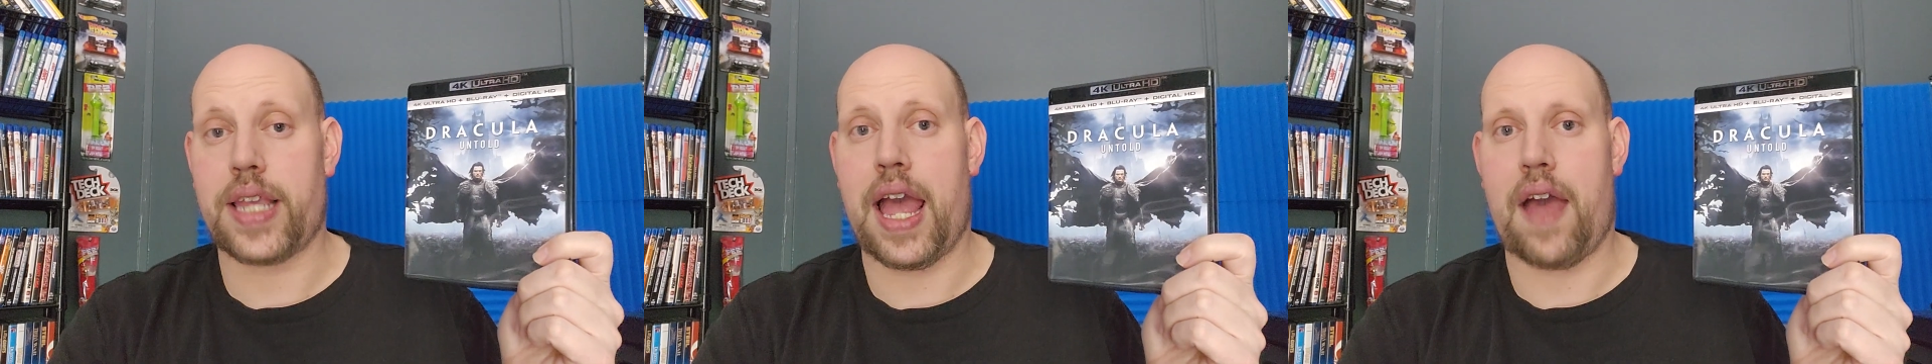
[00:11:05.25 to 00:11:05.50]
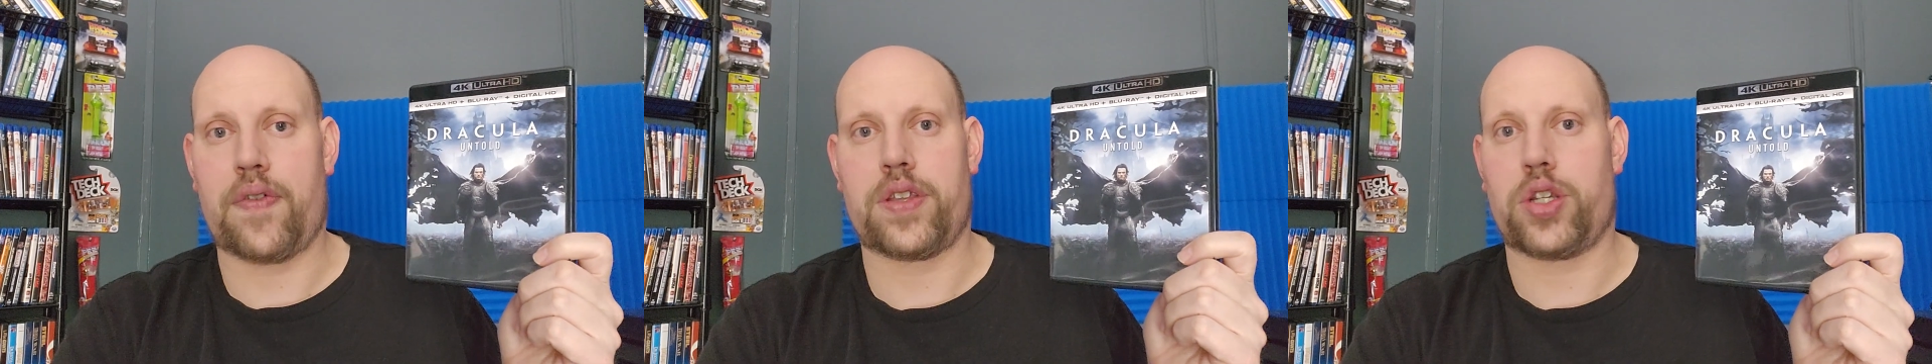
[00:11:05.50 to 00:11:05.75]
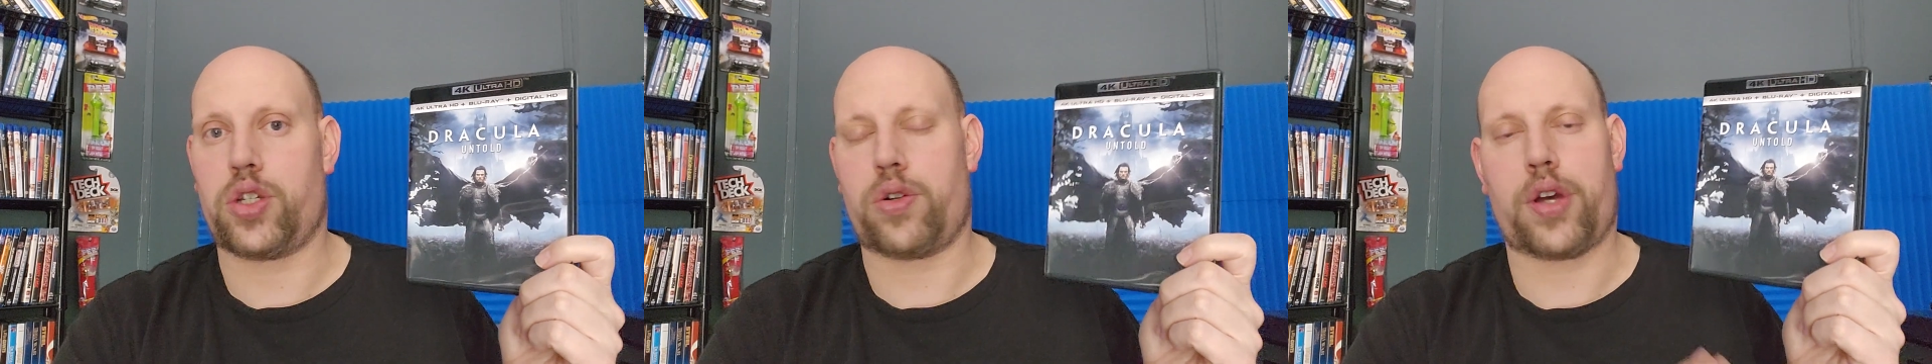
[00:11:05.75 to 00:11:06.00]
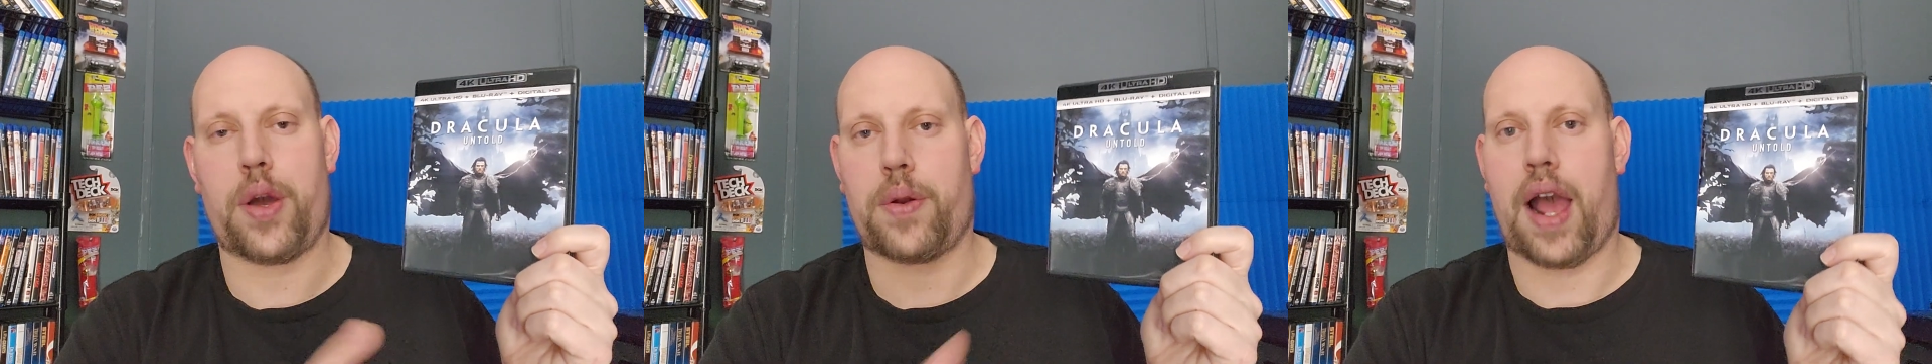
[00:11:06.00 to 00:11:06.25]
have a digital
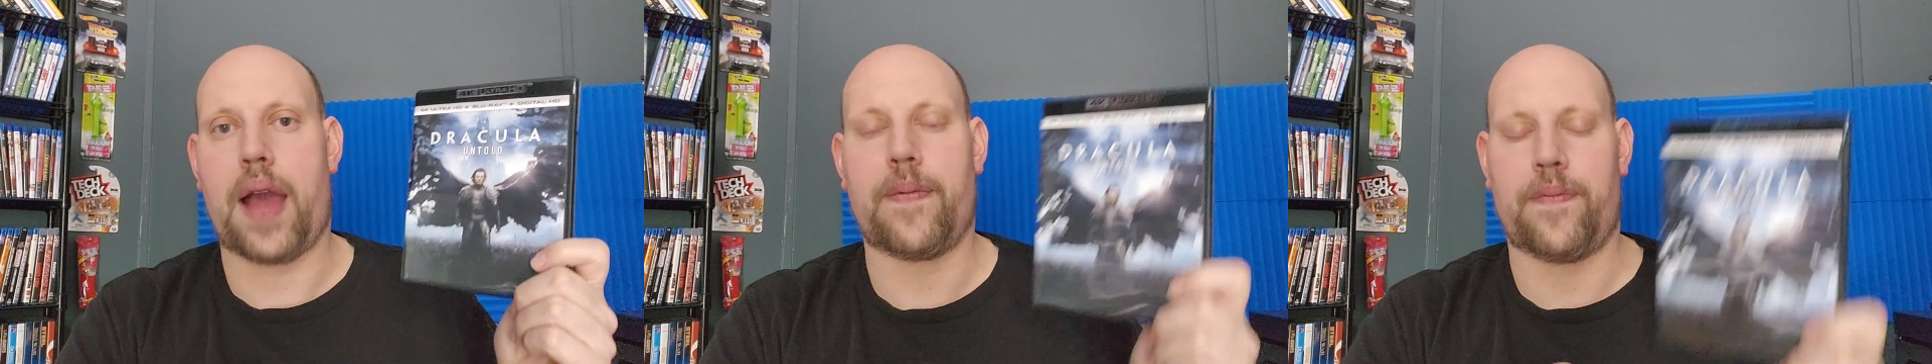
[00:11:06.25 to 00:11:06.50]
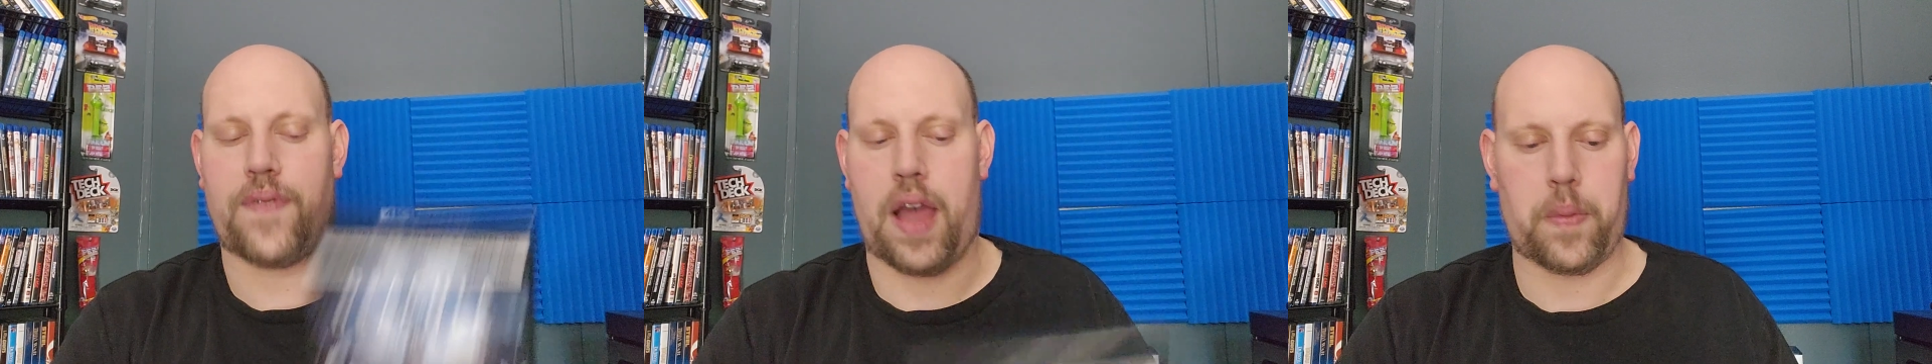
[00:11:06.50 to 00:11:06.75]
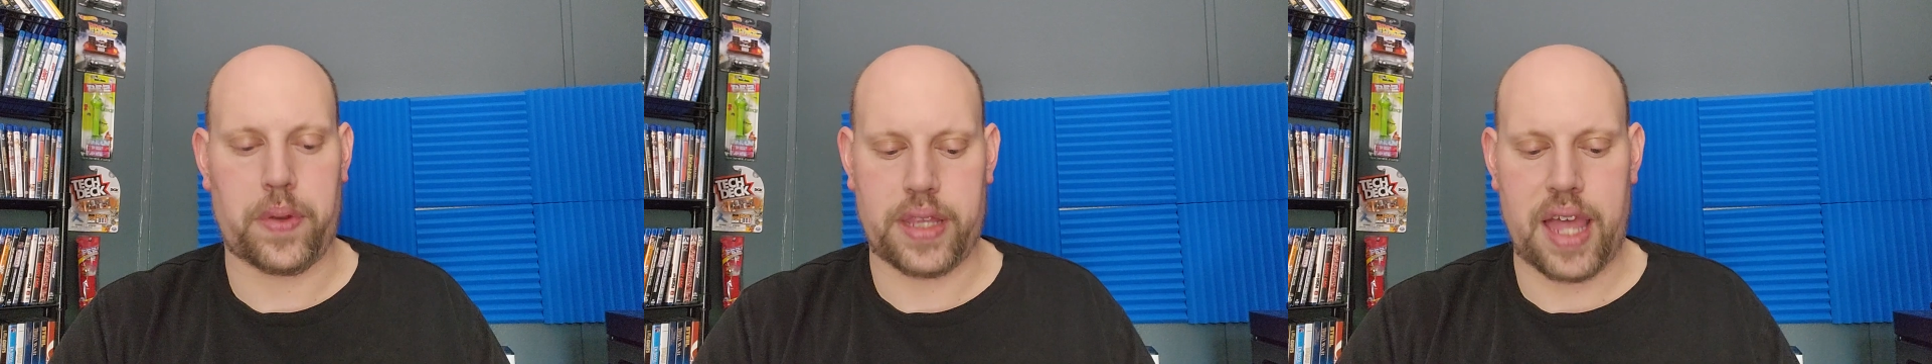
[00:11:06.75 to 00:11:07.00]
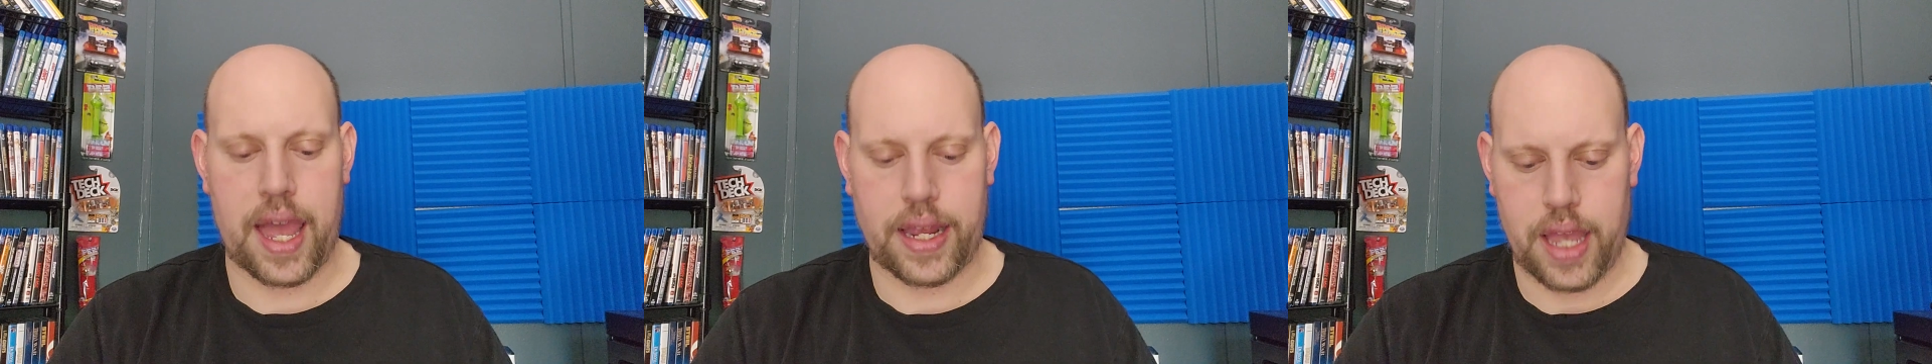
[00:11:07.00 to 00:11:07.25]
code, I am fine with
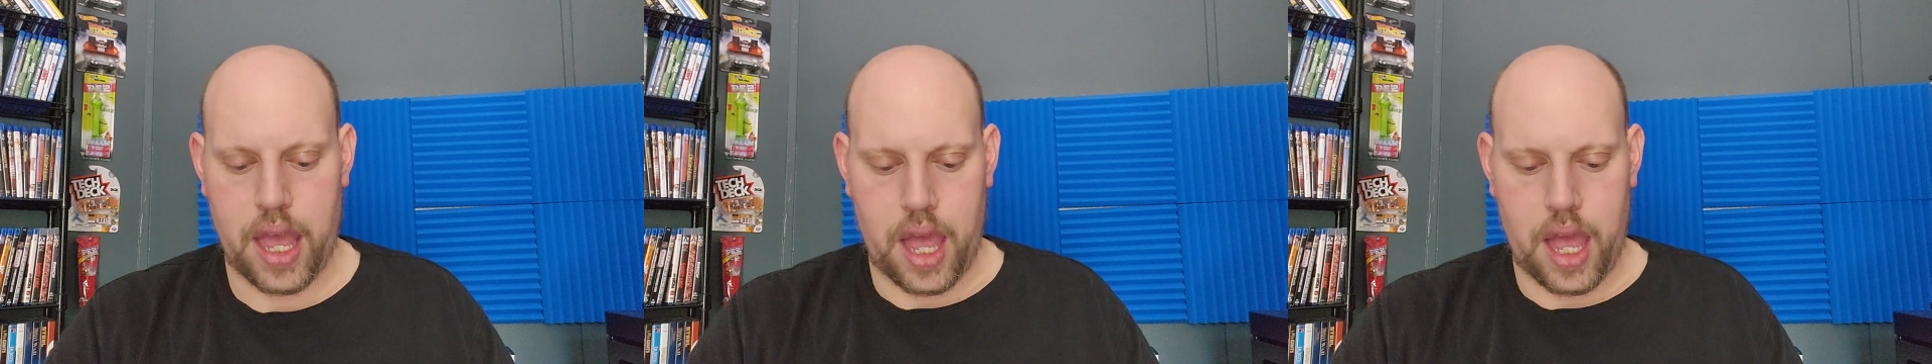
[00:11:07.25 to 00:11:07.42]
that.